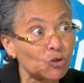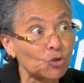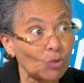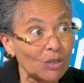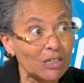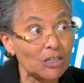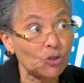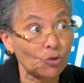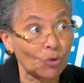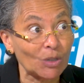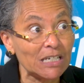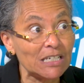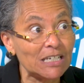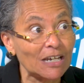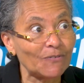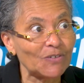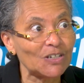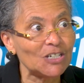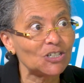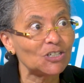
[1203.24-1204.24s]
2020
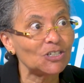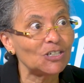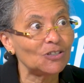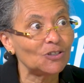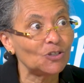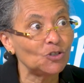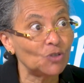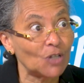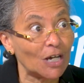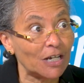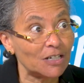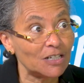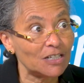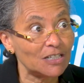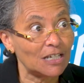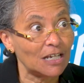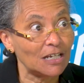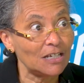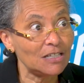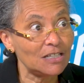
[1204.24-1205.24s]
definition in the United
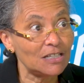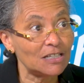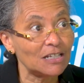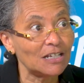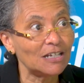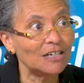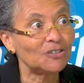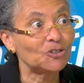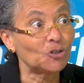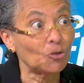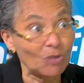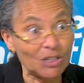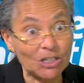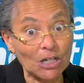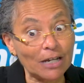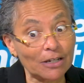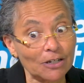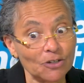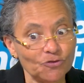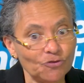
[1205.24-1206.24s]
States, to which
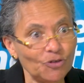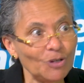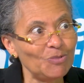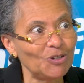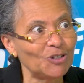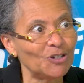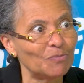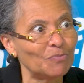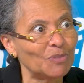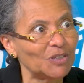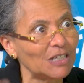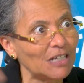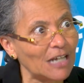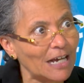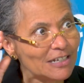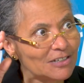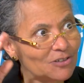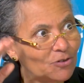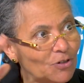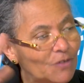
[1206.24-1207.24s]
I contributed, but then
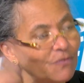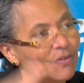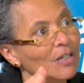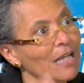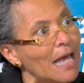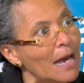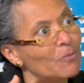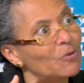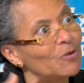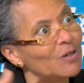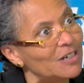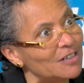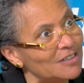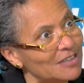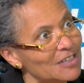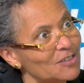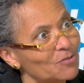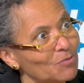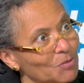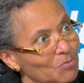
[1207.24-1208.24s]
I sort of elaborated
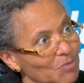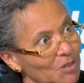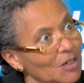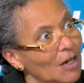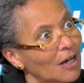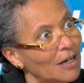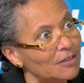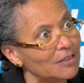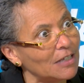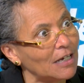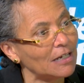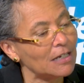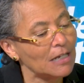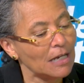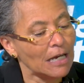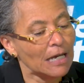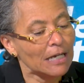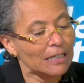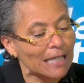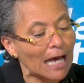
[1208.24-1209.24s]
this one beyond that.
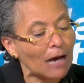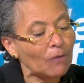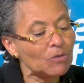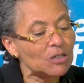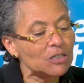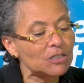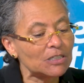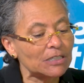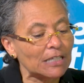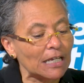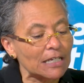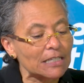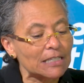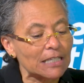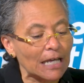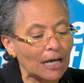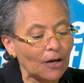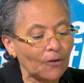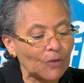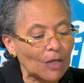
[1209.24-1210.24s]
That one says
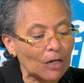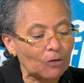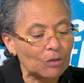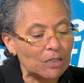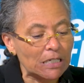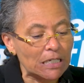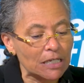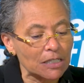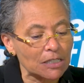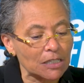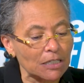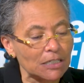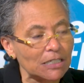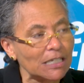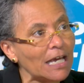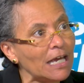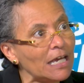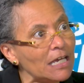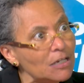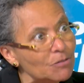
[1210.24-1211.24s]
that health equity is
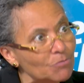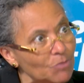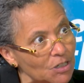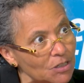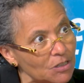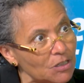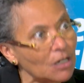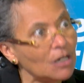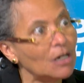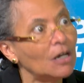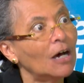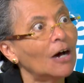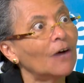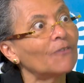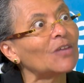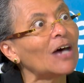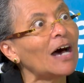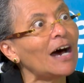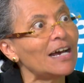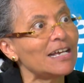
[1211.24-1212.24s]
attainment
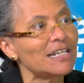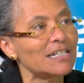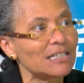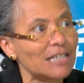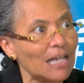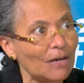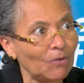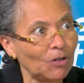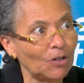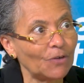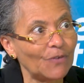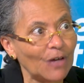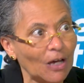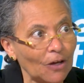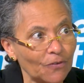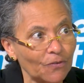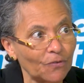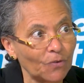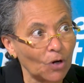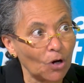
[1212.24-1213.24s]
of the highest level of
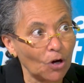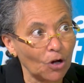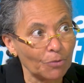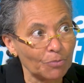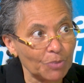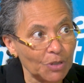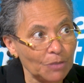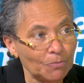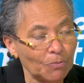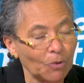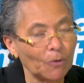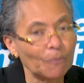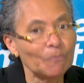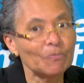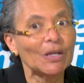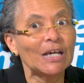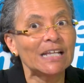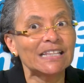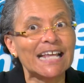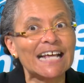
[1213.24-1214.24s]
health for all people.
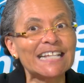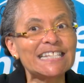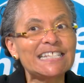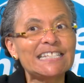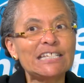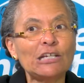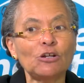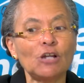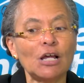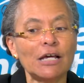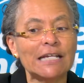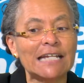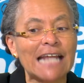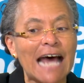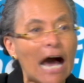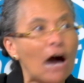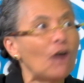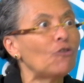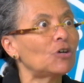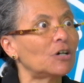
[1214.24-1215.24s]
That's still an
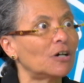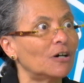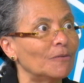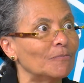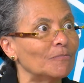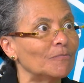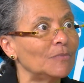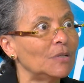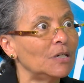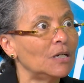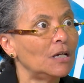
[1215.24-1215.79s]
outcome.